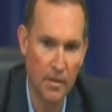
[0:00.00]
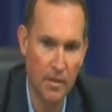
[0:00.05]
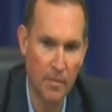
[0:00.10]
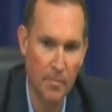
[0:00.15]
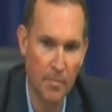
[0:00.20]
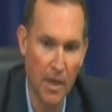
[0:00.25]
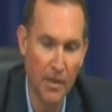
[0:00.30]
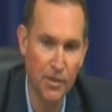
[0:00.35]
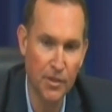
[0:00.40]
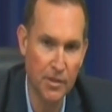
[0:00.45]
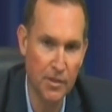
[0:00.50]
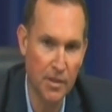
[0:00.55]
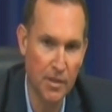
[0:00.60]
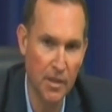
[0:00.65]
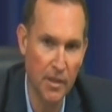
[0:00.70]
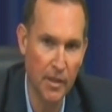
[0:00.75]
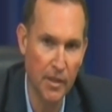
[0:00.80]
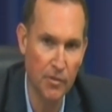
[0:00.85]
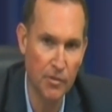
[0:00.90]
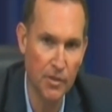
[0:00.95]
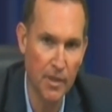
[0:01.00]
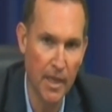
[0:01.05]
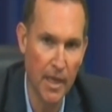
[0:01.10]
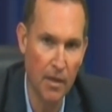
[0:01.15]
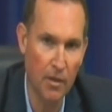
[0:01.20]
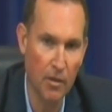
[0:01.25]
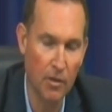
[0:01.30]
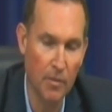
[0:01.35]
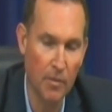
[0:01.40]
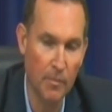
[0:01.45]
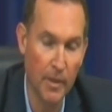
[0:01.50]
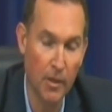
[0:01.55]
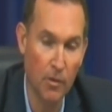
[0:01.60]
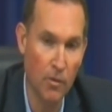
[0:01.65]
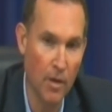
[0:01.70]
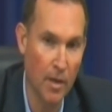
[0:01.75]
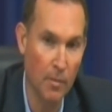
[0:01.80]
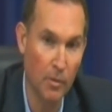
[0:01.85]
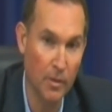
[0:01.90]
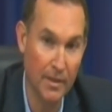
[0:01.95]
budgets in the years ahead are going to be
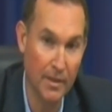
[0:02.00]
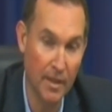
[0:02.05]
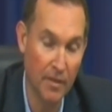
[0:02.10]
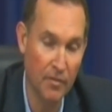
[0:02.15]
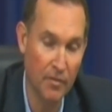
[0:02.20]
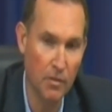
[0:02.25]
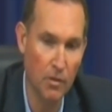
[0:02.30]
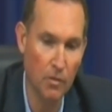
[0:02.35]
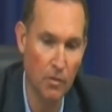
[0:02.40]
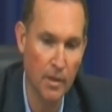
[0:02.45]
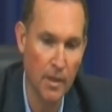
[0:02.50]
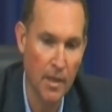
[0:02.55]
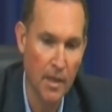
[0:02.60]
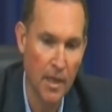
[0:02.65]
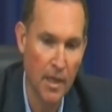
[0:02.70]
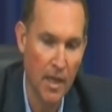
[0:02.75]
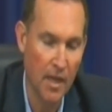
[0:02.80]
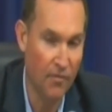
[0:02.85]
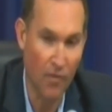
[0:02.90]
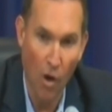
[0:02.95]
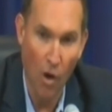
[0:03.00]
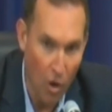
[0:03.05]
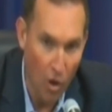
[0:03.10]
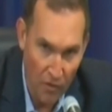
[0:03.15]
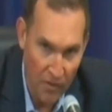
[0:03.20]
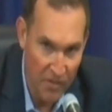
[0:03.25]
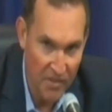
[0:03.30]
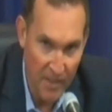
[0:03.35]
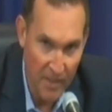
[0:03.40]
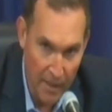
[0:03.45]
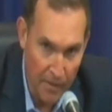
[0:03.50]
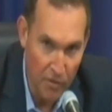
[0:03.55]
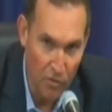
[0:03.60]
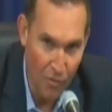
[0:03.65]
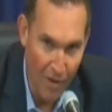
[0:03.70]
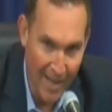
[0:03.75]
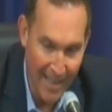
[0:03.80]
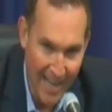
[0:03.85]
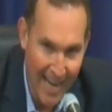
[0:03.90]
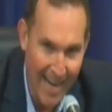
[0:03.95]
incredibly difficult. If all this ended
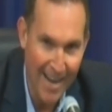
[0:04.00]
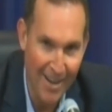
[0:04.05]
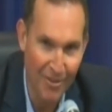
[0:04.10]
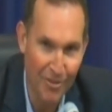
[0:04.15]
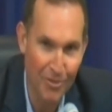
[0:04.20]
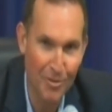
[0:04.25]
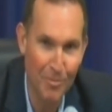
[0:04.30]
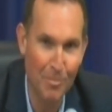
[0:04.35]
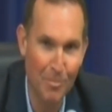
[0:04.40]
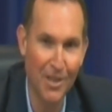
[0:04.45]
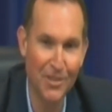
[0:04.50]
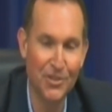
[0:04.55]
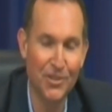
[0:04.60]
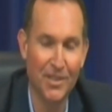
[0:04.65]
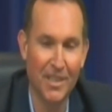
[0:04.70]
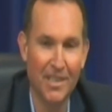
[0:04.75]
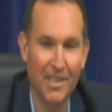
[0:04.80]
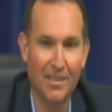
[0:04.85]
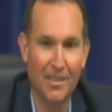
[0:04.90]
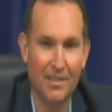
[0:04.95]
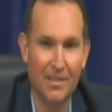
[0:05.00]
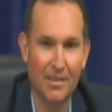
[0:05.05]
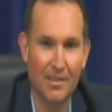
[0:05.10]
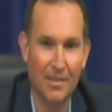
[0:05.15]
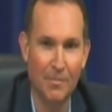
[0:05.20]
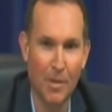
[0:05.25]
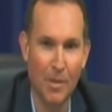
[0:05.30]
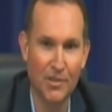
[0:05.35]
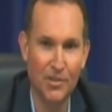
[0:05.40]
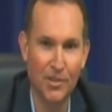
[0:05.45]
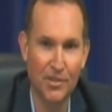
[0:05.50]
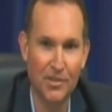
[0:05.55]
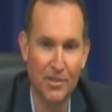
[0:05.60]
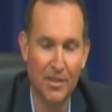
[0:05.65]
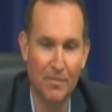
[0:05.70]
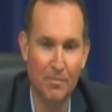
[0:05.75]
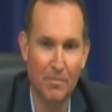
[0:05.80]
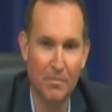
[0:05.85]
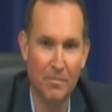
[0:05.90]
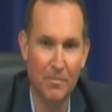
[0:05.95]
right now, the budgets
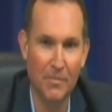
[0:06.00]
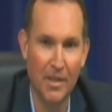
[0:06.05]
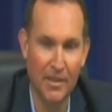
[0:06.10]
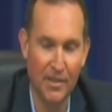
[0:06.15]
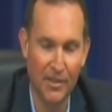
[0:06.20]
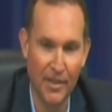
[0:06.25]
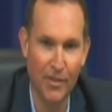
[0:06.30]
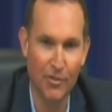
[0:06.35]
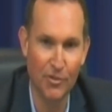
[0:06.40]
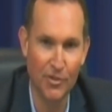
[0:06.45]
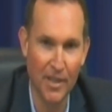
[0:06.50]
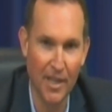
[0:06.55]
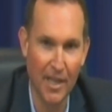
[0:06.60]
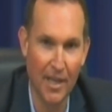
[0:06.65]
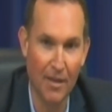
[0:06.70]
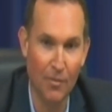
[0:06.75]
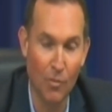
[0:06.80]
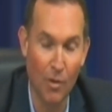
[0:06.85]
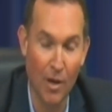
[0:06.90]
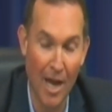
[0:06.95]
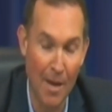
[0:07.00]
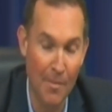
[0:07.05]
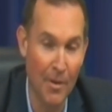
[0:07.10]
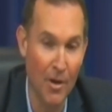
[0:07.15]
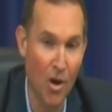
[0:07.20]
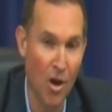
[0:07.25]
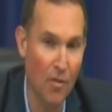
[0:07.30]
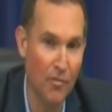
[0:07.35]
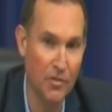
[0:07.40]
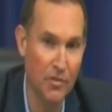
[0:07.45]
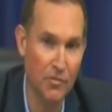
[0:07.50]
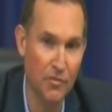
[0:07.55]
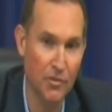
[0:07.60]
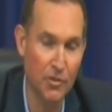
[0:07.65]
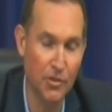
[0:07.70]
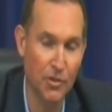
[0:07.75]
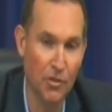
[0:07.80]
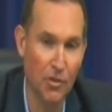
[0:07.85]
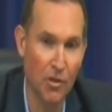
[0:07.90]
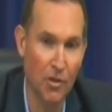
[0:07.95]
in the years ahead, while I'm in office for
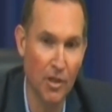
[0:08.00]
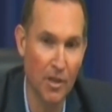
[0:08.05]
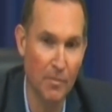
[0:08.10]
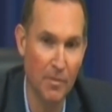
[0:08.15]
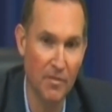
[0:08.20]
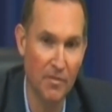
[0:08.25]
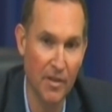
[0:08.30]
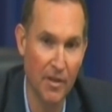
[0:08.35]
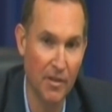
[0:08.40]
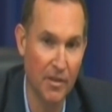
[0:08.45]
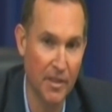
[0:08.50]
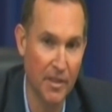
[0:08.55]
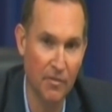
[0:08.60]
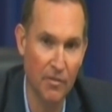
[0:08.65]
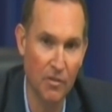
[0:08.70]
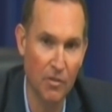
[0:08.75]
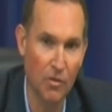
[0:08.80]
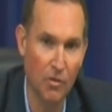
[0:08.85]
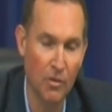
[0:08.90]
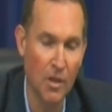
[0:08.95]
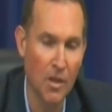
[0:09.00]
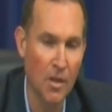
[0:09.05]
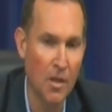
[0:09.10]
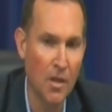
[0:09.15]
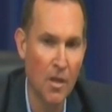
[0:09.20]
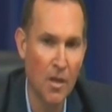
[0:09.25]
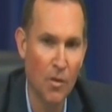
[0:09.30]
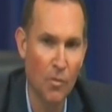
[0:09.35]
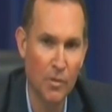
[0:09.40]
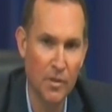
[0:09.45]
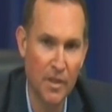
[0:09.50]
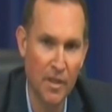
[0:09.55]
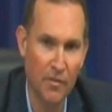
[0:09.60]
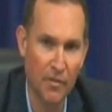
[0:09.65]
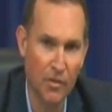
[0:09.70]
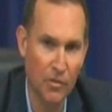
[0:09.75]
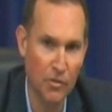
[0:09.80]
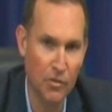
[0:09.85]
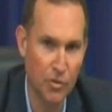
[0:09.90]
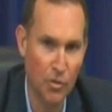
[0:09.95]
sure, are going to be very difficult with
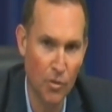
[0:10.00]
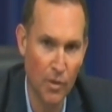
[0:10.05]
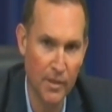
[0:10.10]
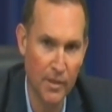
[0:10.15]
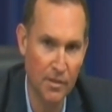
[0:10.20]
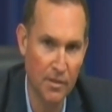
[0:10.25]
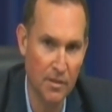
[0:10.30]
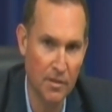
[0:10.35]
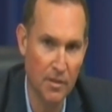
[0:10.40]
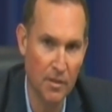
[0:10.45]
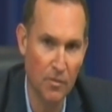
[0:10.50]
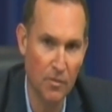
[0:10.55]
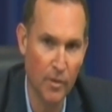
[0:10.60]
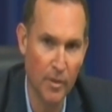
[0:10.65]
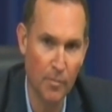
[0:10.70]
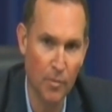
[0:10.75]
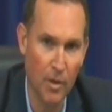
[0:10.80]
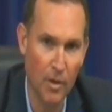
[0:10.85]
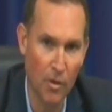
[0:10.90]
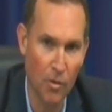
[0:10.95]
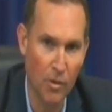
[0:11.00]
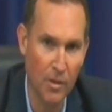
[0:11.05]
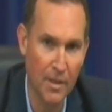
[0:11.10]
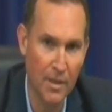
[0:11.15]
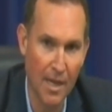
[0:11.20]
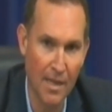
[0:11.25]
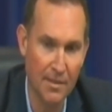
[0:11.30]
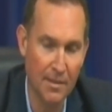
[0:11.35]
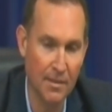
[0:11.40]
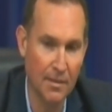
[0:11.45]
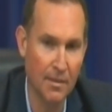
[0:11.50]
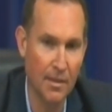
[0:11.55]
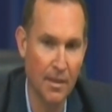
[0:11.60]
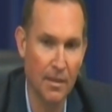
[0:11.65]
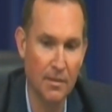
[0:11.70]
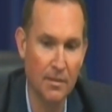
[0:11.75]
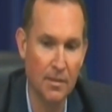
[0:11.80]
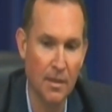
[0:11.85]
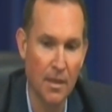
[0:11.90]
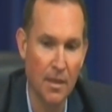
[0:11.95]
difficult choices and reprioritizing
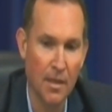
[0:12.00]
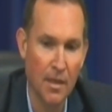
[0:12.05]
things.